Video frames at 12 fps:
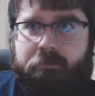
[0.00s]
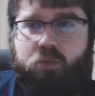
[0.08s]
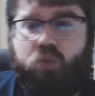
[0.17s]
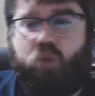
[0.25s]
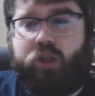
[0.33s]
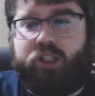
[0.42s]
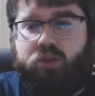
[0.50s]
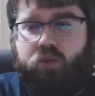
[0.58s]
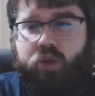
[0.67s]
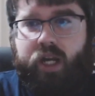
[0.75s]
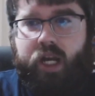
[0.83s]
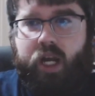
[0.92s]
when
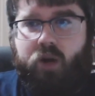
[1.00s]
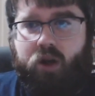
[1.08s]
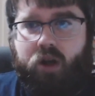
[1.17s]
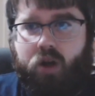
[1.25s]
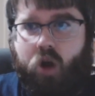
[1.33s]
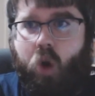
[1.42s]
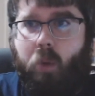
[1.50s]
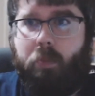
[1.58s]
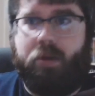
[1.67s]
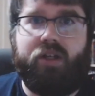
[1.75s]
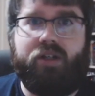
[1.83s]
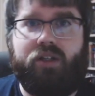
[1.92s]
Hira
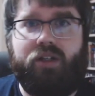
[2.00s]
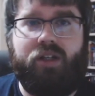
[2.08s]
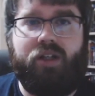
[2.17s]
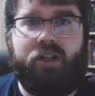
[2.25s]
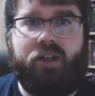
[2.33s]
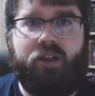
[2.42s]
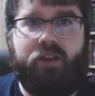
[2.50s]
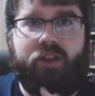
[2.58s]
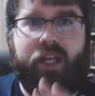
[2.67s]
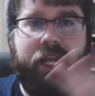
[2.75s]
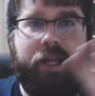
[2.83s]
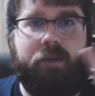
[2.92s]
opened
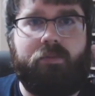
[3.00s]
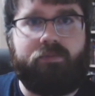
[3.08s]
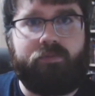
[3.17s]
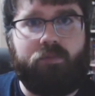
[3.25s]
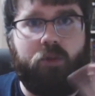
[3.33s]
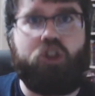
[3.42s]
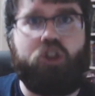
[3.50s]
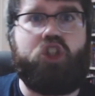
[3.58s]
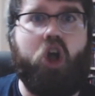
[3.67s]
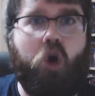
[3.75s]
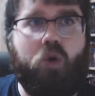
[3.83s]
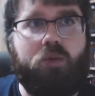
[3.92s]
the
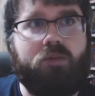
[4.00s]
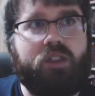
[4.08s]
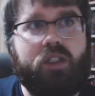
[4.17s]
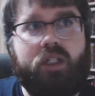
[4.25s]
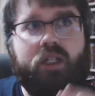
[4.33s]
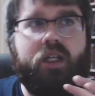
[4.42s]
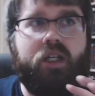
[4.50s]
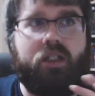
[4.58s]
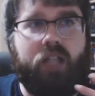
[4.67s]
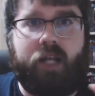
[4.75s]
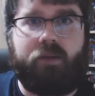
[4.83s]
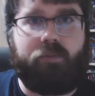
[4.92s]
domed
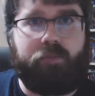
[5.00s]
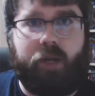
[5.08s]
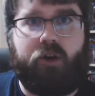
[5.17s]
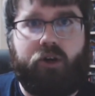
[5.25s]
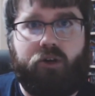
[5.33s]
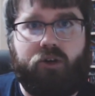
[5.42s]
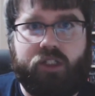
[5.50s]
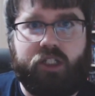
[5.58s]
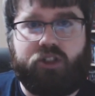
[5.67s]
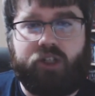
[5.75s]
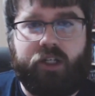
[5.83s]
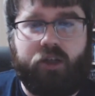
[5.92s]
like barrier
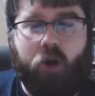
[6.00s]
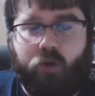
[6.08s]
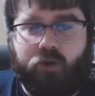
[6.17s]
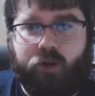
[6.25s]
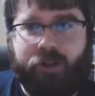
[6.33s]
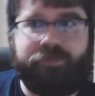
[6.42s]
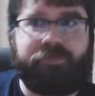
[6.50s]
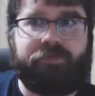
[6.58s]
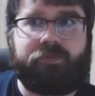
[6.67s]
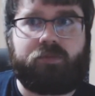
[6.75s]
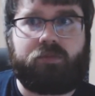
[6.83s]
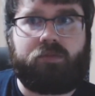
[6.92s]
essentially over it
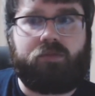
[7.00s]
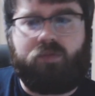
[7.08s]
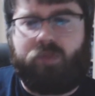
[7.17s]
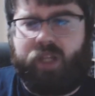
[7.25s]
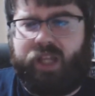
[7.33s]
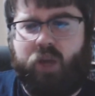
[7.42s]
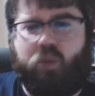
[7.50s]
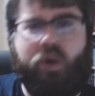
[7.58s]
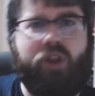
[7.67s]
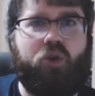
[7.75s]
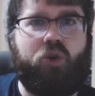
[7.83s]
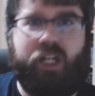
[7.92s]
and they
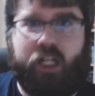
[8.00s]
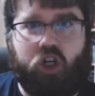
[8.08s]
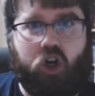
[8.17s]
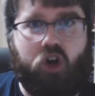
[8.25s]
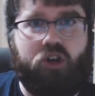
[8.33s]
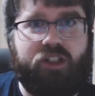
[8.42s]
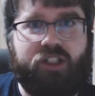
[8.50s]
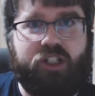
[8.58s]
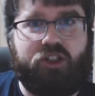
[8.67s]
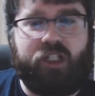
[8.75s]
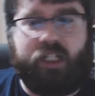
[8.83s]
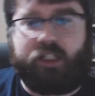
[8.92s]
went through like a curtain
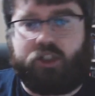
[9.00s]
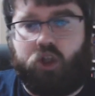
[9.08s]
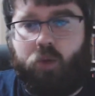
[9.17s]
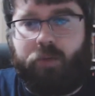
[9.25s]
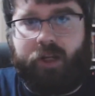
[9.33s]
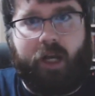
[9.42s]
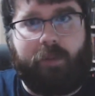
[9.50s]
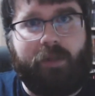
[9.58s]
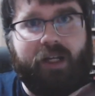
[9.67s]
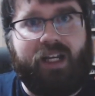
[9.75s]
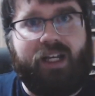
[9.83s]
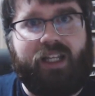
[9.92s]
essentially, like just opening up
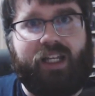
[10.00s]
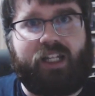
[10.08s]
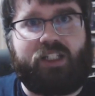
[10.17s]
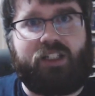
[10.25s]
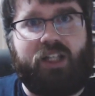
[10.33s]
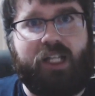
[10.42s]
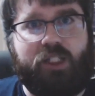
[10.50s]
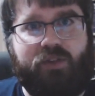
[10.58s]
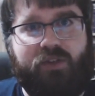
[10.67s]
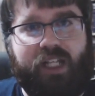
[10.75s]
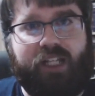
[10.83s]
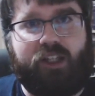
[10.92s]
like a slice of
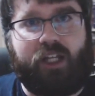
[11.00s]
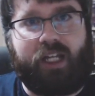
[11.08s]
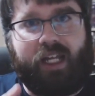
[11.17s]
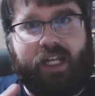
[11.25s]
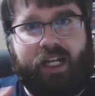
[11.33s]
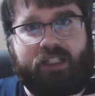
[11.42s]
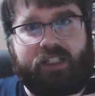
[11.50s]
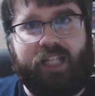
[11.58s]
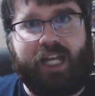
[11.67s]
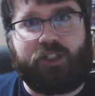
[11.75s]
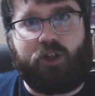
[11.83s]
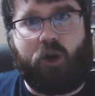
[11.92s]
it, like they kind of
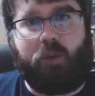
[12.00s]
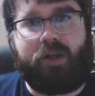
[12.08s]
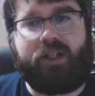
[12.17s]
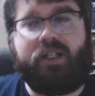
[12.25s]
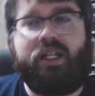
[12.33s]
sliced it open.